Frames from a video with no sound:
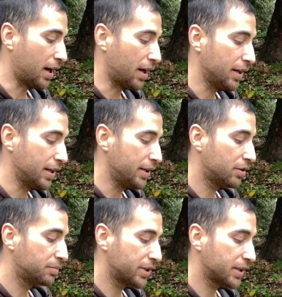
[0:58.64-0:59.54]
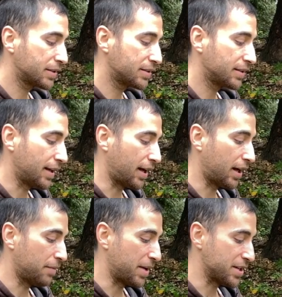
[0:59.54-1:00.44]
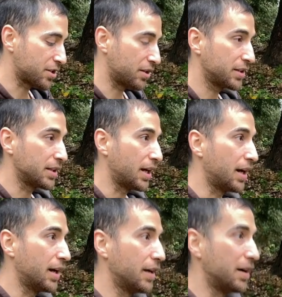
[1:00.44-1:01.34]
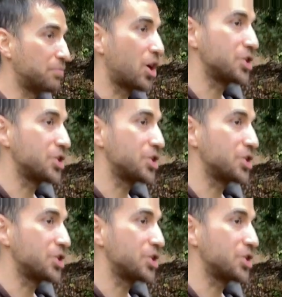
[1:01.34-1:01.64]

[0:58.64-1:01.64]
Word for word: create various structures of different kinds. So I've